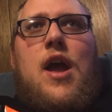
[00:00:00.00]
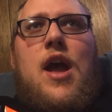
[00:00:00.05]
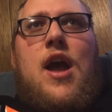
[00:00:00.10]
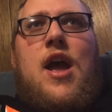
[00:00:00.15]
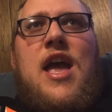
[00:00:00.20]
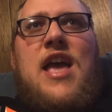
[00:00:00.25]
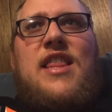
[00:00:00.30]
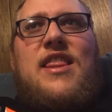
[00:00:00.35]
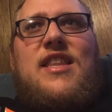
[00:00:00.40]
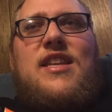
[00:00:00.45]

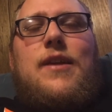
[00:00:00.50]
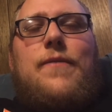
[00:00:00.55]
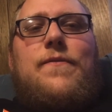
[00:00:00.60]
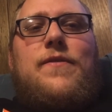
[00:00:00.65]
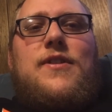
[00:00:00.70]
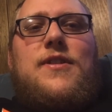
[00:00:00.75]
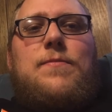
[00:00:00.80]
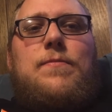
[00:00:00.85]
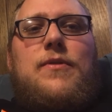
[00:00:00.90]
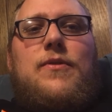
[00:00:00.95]
And the
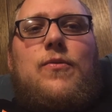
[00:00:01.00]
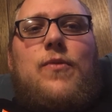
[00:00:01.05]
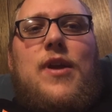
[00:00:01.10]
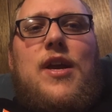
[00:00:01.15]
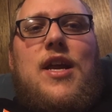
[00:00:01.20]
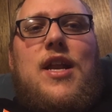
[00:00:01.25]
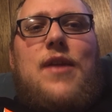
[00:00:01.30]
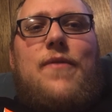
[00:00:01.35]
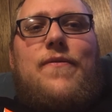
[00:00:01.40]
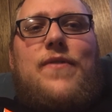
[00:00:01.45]
difference
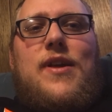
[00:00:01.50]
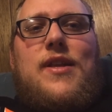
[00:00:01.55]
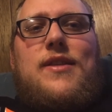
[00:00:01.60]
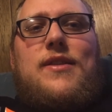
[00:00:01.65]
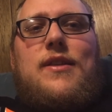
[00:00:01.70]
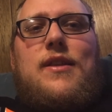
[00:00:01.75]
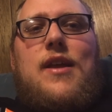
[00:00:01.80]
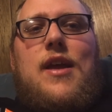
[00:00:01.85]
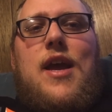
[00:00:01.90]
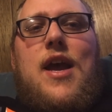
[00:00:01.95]
between if it
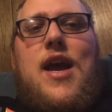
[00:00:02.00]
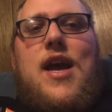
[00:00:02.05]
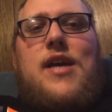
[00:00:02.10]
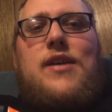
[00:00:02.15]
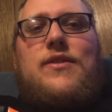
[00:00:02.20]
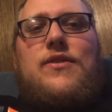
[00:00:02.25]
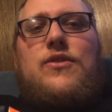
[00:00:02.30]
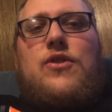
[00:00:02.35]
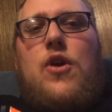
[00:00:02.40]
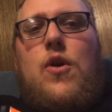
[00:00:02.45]

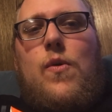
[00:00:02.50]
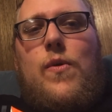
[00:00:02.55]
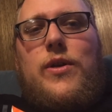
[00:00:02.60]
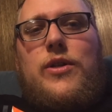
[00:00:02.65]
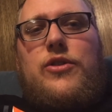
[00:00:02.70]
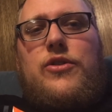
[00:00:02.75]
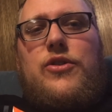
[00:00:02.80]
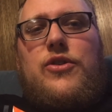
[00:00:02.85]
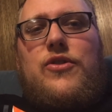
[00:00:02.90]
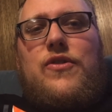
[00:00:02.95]
has no
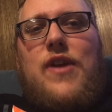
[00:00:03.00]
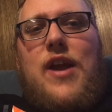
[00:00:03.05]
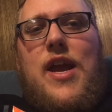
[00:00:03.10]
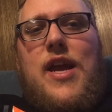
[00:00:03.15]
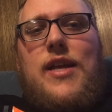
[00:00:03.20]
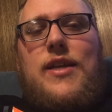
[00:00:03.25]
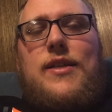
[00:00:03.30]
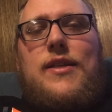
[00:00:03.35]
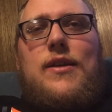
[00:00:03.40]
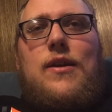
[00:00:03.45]
interest
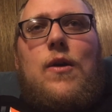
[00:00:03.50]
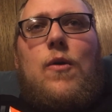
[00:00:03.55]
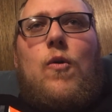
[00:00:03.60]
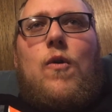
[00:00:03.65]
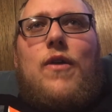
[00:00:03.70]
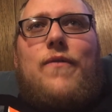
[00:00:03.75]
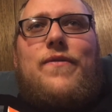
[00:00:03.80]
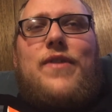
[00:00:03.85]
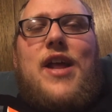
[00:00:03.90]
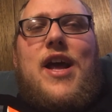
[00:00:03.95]
rate
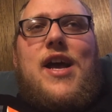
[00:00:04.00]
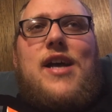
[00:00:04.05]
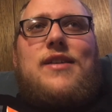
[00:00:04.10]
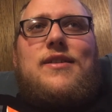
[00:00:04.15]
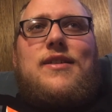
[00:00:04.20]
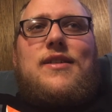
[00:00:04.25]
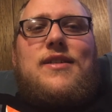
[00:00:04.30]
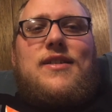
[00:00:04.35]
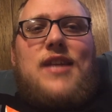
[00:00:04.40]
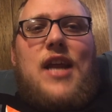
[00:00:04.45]
or if it
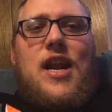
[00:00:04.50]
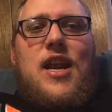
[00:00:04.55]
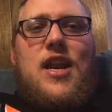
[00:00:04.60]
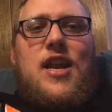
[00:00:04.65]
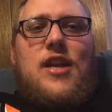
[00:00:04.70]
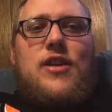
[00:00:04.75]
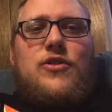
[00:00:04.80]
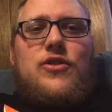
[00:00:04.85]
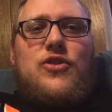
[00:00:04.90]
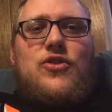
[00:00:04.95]
has a stated
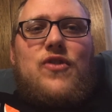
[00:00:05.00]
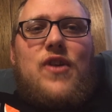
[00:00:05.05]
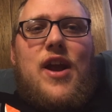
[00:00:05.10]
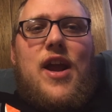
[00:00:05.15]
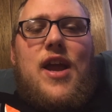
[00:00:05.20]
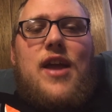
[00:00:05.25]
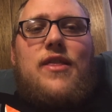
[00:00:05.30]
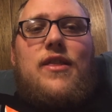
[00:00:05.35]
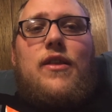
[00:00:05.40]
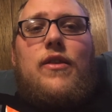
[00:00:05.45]
interest
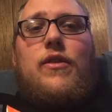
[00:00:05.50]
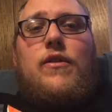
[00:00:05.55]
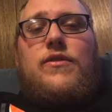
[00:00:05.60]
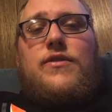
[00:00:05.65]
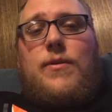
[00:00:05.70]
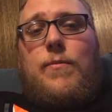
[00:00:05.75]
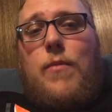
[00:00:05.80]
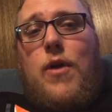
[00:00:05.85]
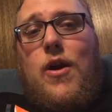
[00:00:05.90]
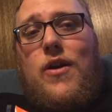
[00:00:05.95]
rate and then there's
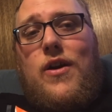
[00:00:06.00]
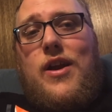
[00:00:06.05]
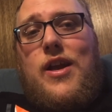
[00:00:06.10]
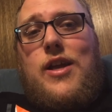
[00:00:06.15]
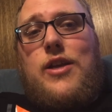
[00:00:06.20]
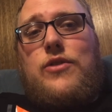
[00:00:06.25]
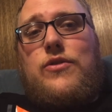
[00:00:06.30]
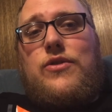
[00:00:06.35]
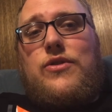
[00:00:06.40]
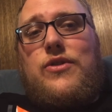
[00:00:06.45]
a market
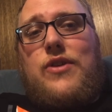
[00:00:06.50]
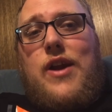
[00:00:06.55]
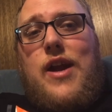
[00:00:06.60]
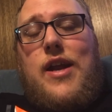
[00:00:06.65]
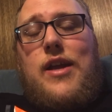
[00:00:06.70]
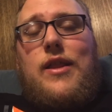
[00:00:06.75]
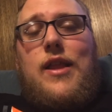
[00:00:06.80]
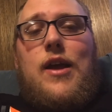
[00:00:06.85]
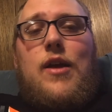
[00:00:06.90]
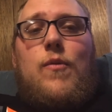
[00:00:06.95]
interest
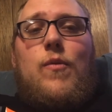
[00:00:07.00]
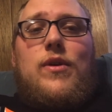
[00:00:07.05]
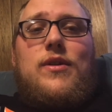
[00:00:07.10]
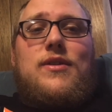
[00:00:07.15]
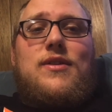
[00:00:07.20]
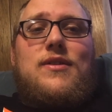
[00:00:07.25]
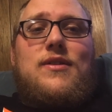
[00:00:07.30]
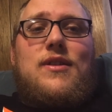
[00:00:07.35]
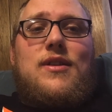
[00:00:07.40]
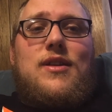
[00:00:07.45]
rate, like
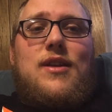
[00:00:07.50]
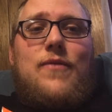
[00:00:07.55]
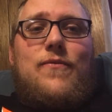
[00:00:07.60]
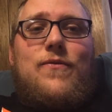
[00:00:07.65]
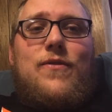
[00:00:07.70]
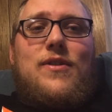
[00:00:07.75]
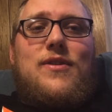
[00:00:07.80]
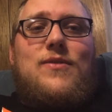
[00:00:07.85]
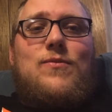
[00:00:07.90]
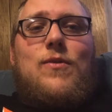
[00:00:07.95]
what's the
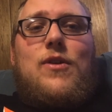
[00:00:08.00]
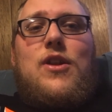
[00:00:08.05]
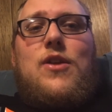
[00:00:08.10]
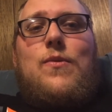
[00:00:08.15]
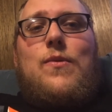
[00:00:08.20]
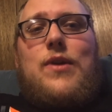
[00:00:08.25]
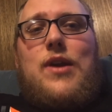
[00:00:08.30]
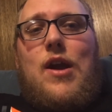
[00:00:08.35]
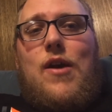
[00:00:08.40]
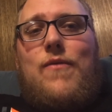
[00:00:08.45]
difference? What do
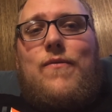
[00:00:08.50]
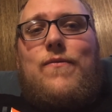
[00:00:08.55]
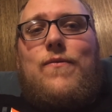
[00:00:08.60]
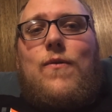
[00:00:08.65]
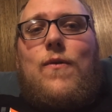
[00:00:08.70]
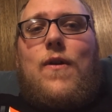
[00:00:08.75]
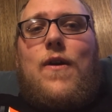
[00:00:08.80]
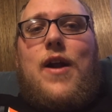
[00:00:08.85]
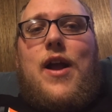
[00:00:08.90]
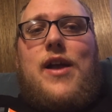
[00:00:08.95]
you account
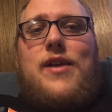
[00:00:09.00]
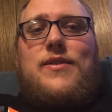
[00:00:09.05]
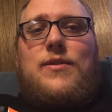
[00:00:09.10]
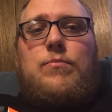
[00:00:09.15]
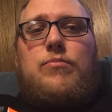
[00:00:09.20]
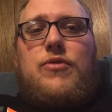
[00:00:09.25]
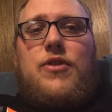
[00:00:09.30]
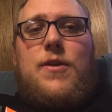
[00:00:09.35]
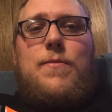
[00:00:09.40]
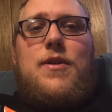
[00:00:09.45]
for as a
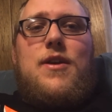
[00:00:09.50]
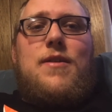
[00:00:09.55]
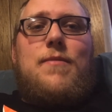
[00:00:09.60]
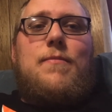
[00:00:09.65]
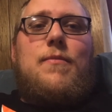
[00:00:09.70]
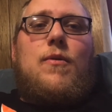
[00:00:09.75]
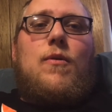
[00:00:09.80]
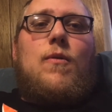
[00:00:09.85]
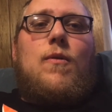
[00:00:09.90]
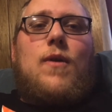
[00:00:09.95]

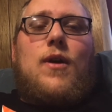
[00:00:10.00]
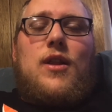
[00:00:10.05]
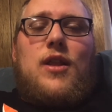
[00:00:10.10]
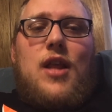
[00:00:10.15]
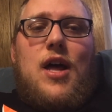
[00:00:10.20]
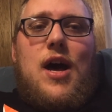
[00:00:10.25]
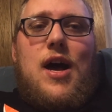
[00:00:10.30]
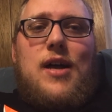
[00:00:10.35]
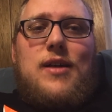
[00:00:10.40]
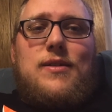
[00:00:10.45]
premium or a
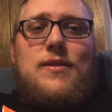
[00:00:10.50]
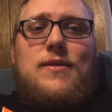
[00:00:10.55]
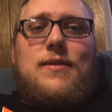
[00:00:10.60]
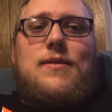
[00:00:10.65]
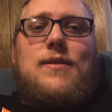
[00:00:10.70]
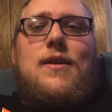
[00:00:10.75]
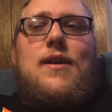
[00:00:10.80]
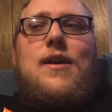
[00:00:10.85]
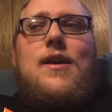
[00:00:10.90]
loss?